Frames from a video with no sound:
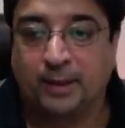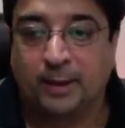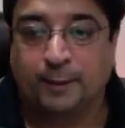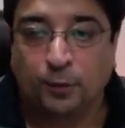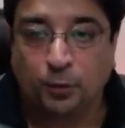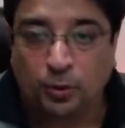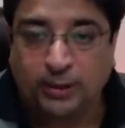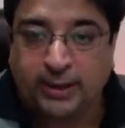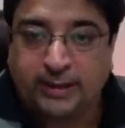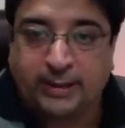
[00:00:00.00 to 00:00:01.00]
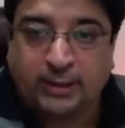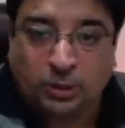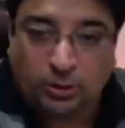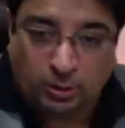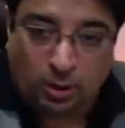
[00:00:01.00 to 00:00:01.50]
If you look at
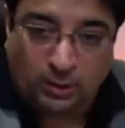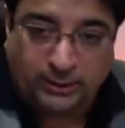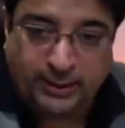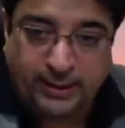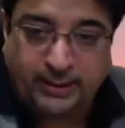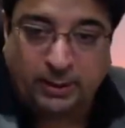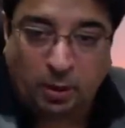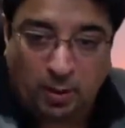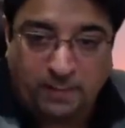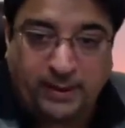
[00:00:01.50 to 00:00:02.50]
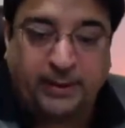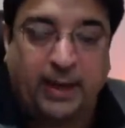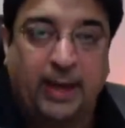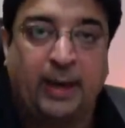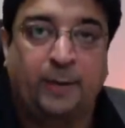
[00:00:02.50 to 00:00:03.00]
this content comment
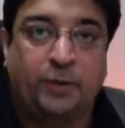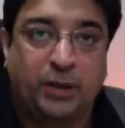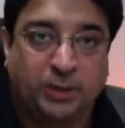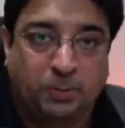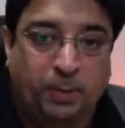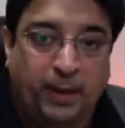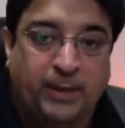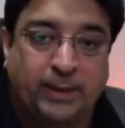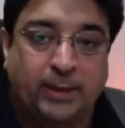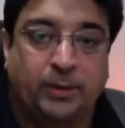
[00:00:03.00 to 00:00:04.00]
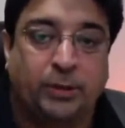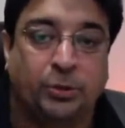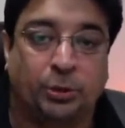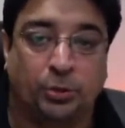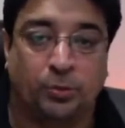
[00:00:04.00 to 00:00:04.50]
I have just pasted on
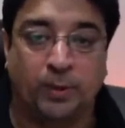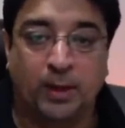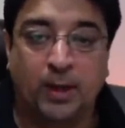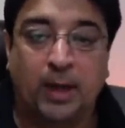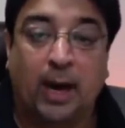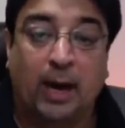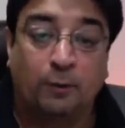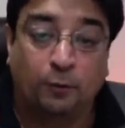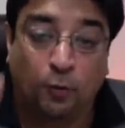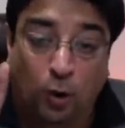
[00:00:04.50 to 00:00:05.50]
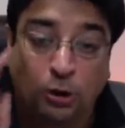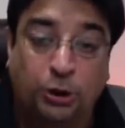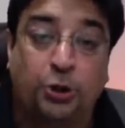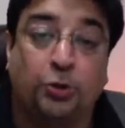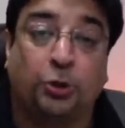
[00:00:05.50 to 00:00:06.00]
YouTube, I
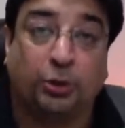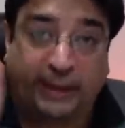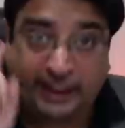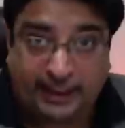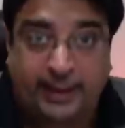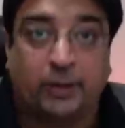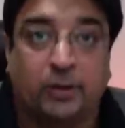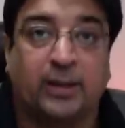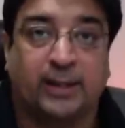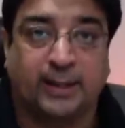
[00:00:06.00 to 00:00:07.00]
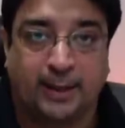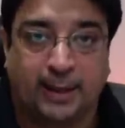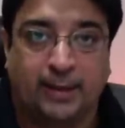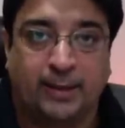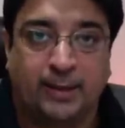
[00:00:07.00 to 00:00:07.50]
want you to click on this
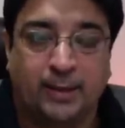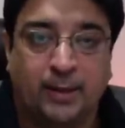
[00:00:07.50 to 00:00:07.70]
link,